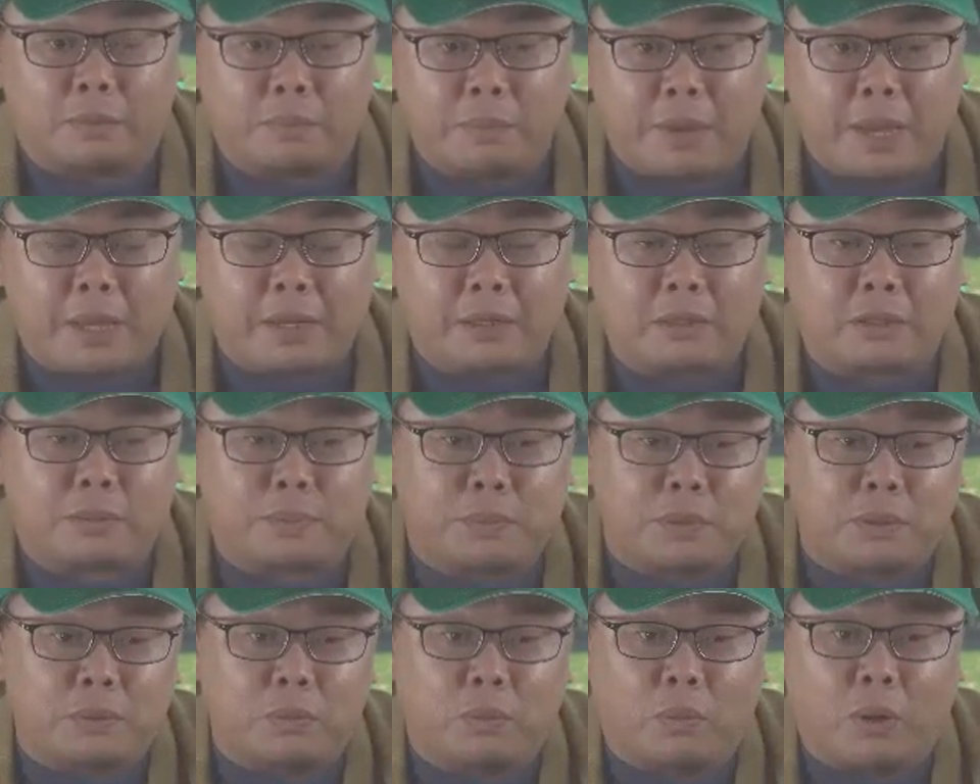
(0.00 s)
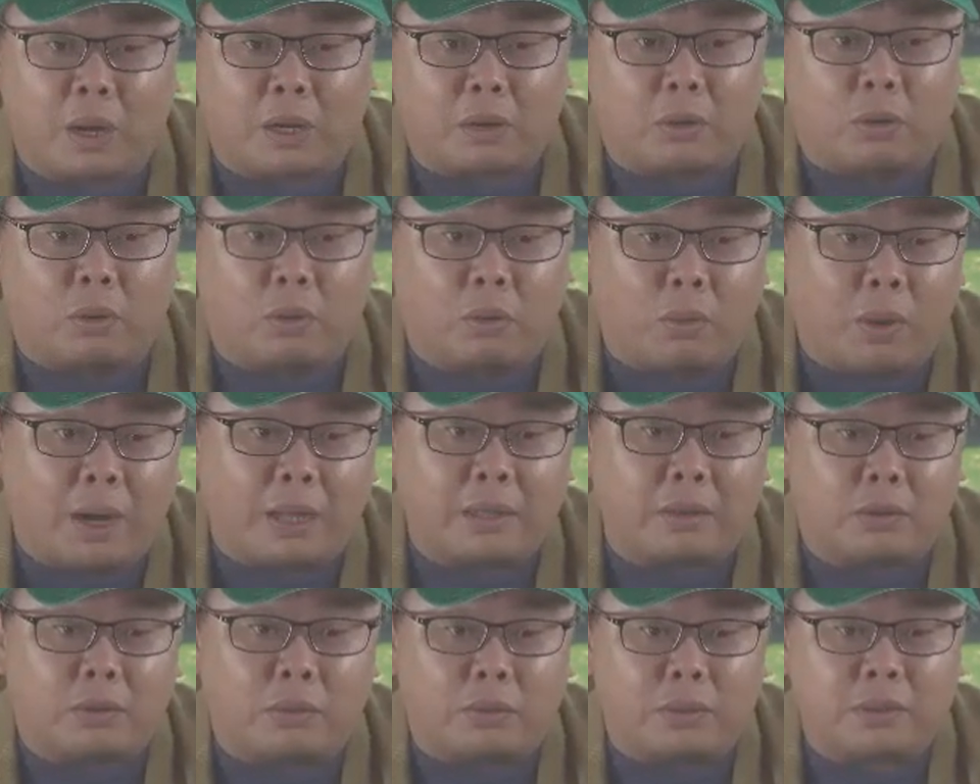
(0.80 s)
management 101
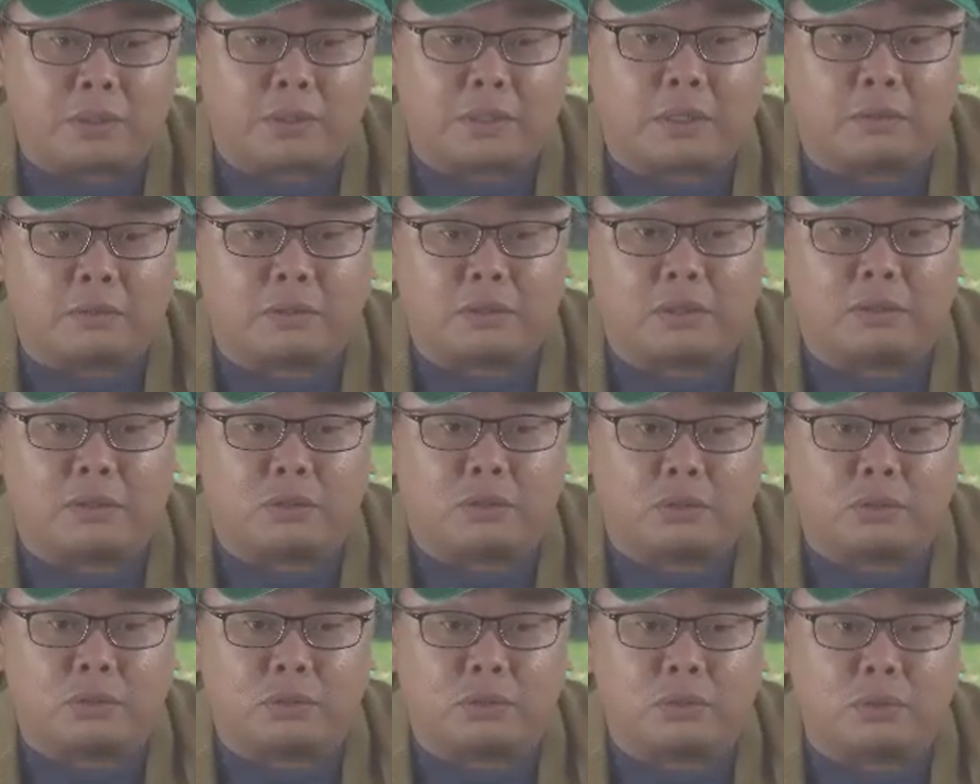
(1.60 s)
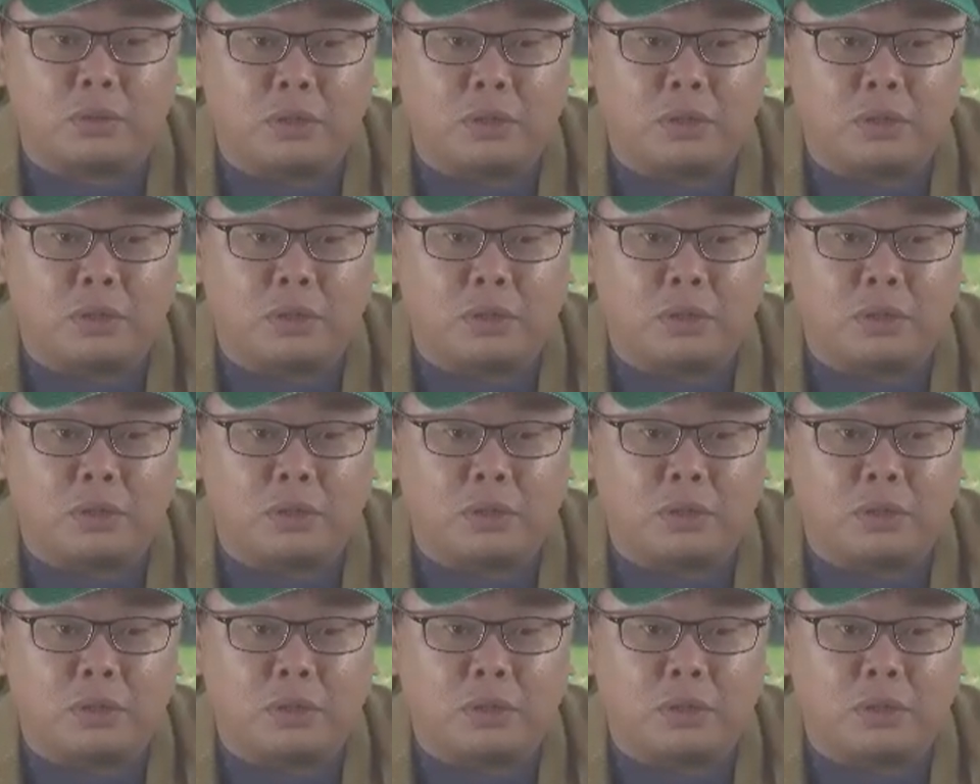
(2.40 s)
always tells you to